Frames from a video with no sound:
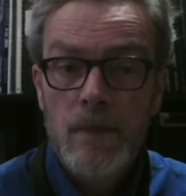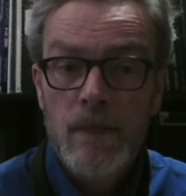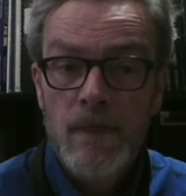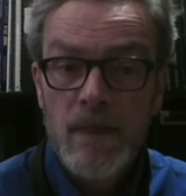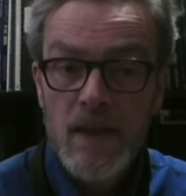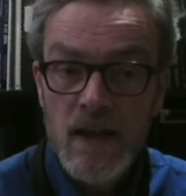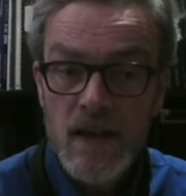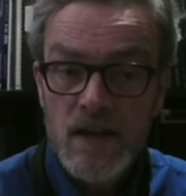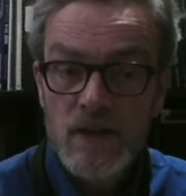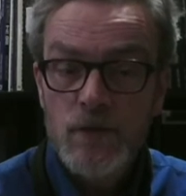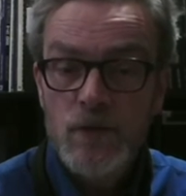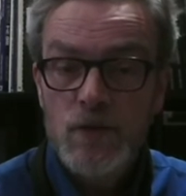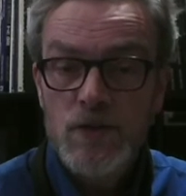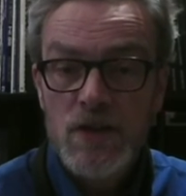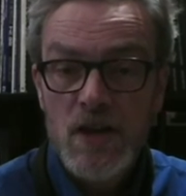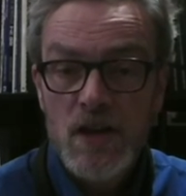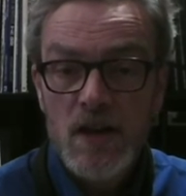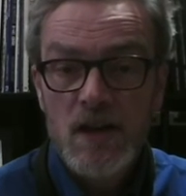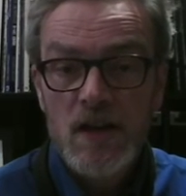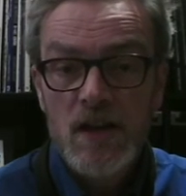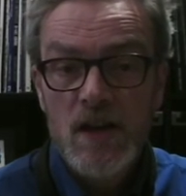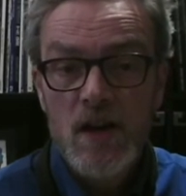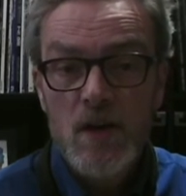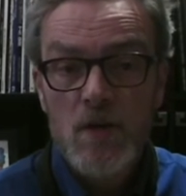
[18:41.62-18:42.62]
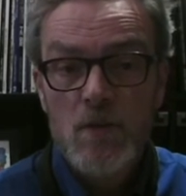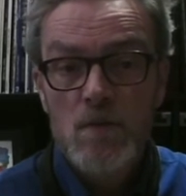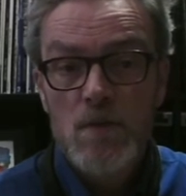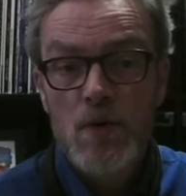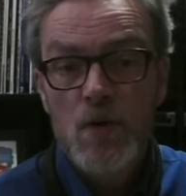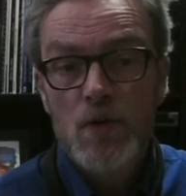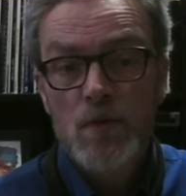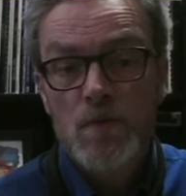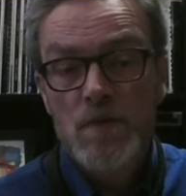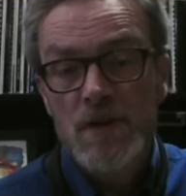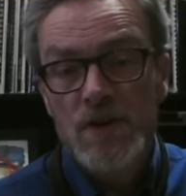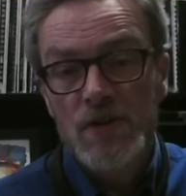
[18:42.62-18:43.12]
Thanks for checking out
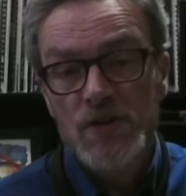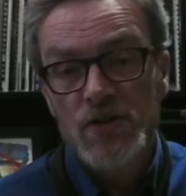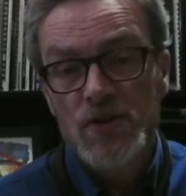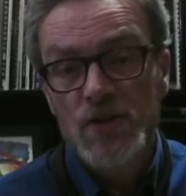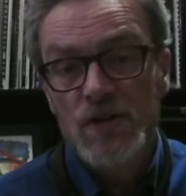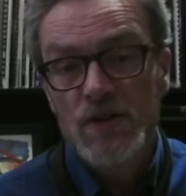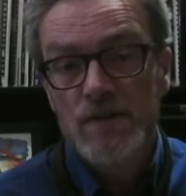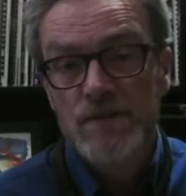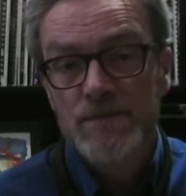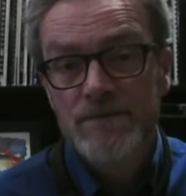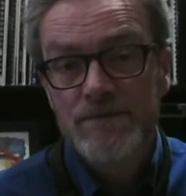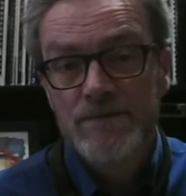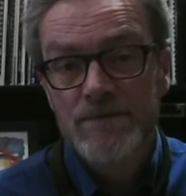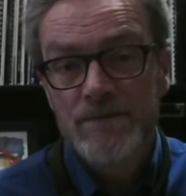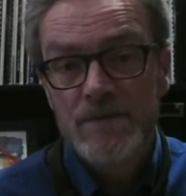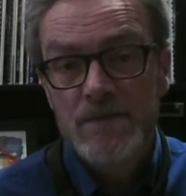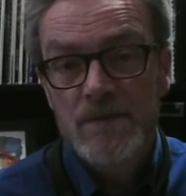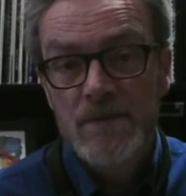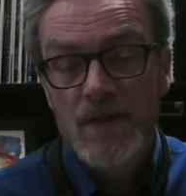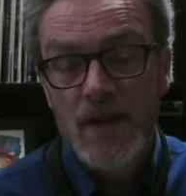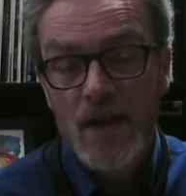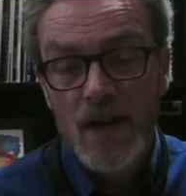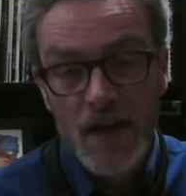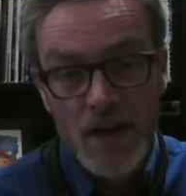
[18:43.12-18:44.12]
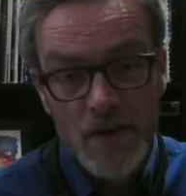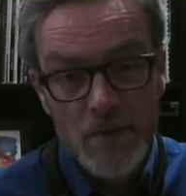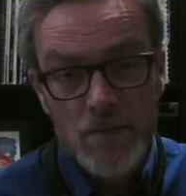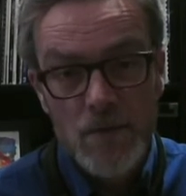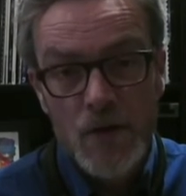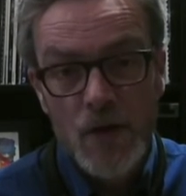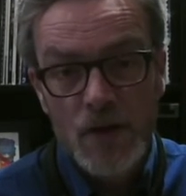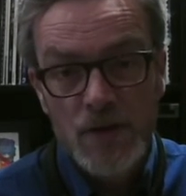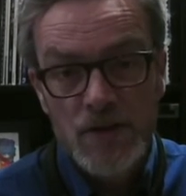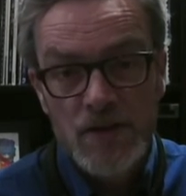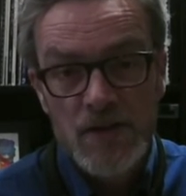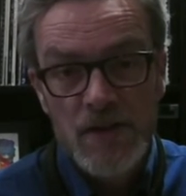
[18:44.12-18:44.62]
Mode Mixture. I'm
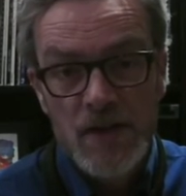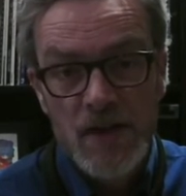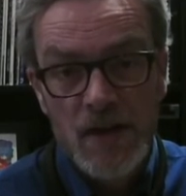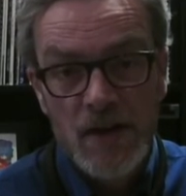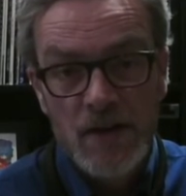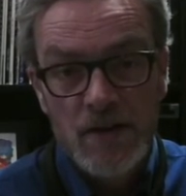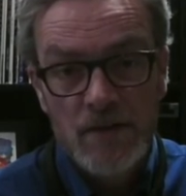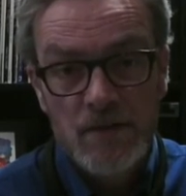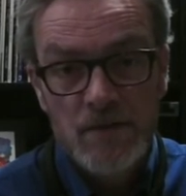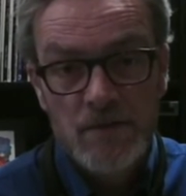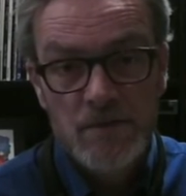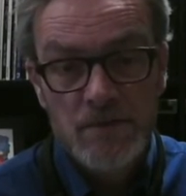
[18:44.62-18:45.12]
Mark Dejong.